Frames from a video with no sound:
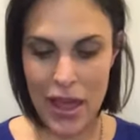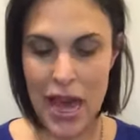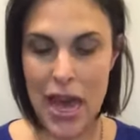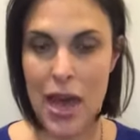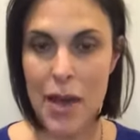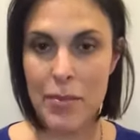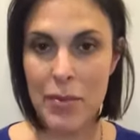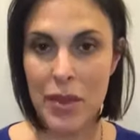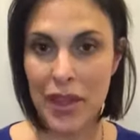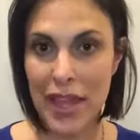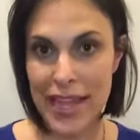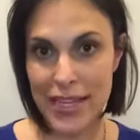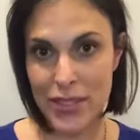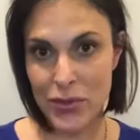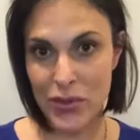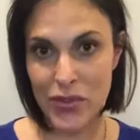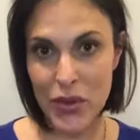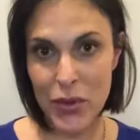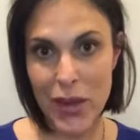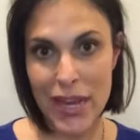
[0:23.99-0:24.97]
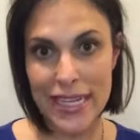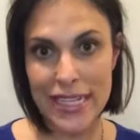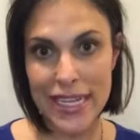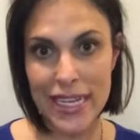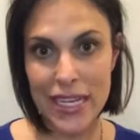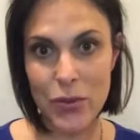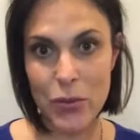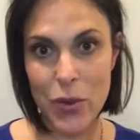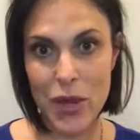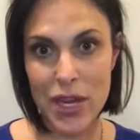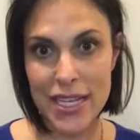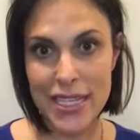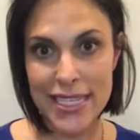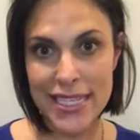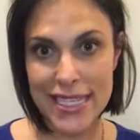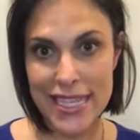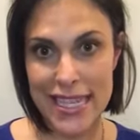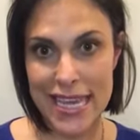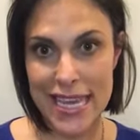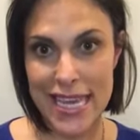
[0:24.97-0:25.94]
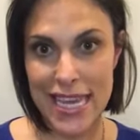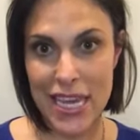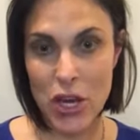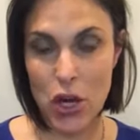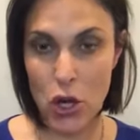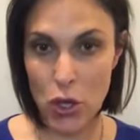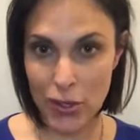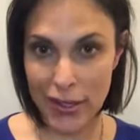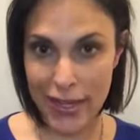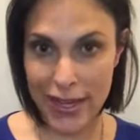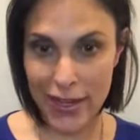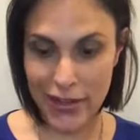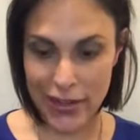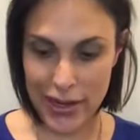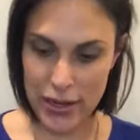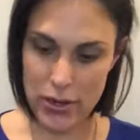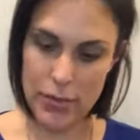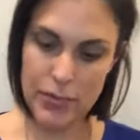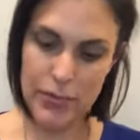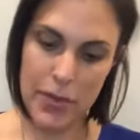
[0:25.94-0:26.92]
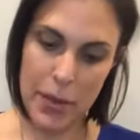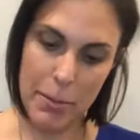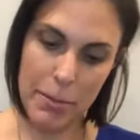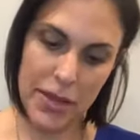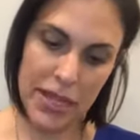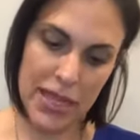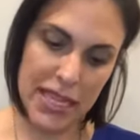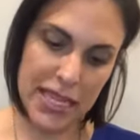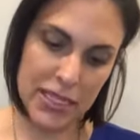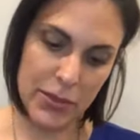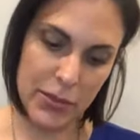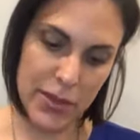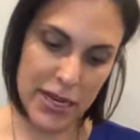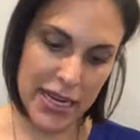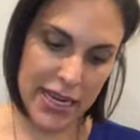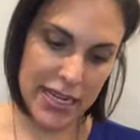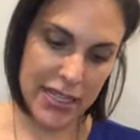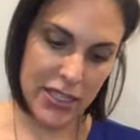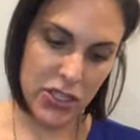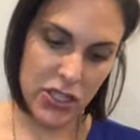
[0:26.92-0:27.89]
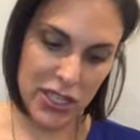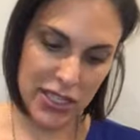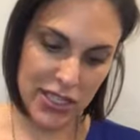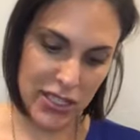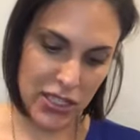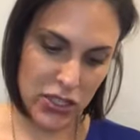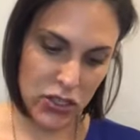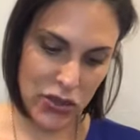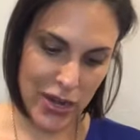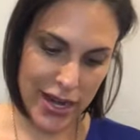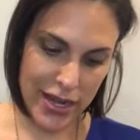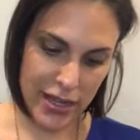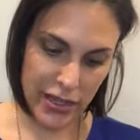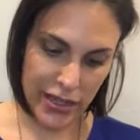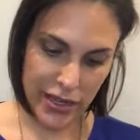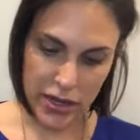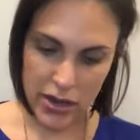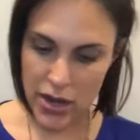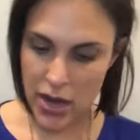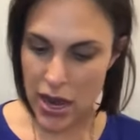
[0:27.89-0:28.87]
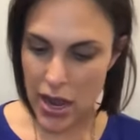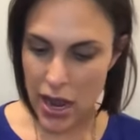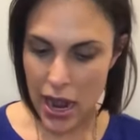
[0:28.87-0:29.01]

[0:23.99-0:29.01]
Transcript: The last review I did was the curly Claire, but this one is just the straight Claire.